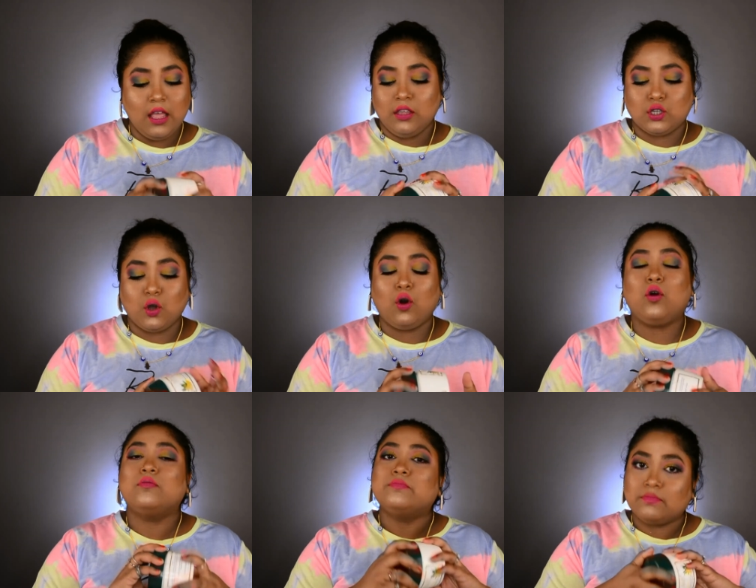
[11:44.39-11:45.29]

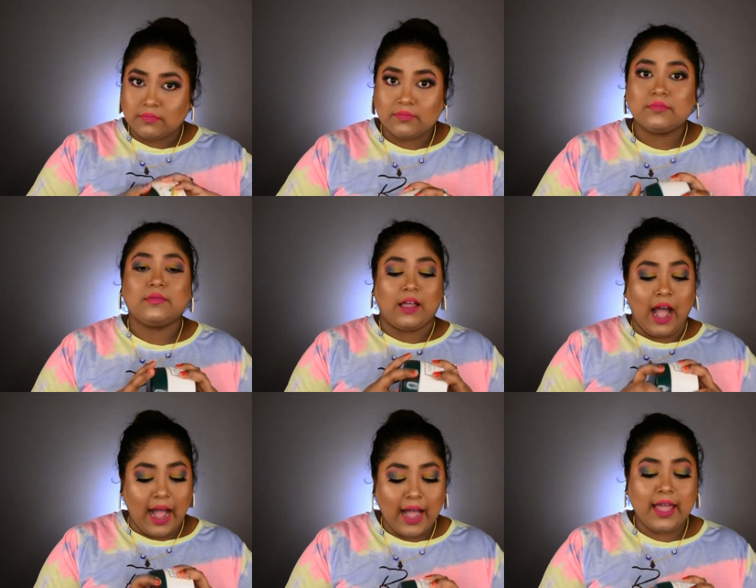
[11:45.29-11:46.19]
So
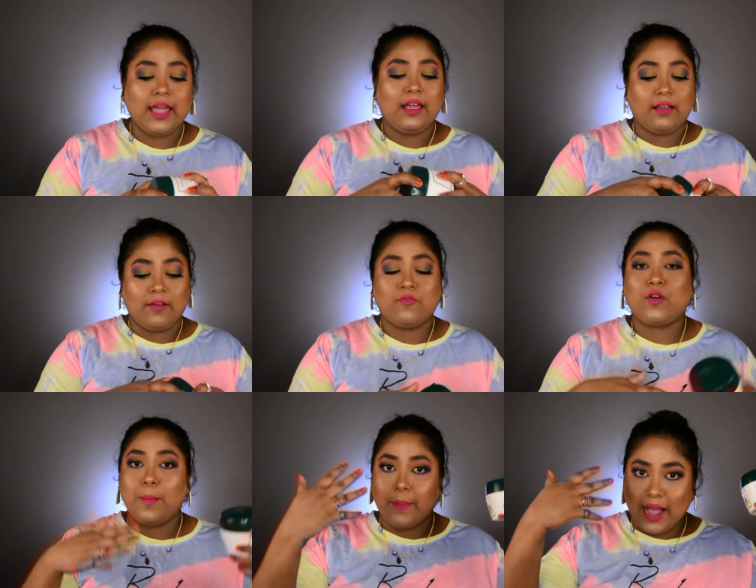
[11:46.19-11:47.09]
I
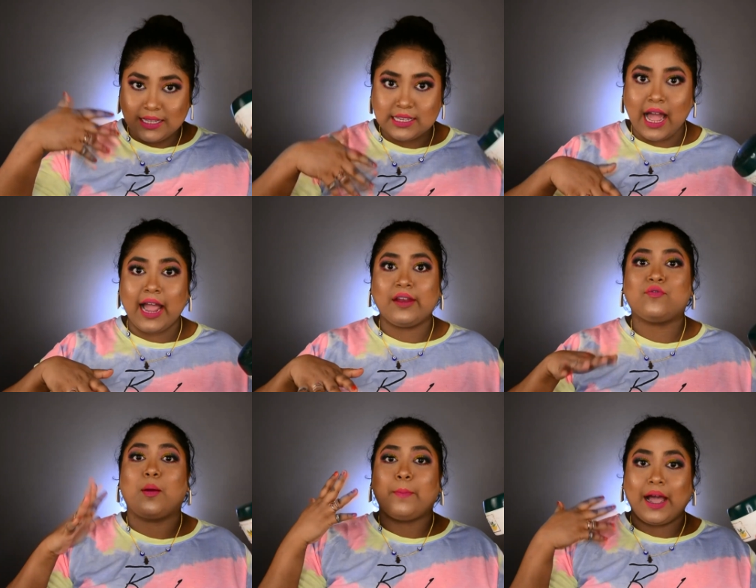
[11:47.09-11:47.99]
from my side,
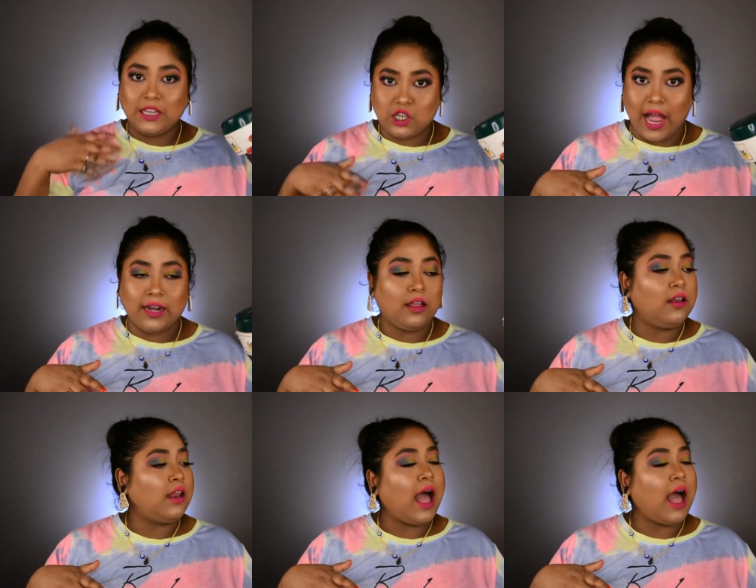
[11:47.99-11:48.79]
from my channel,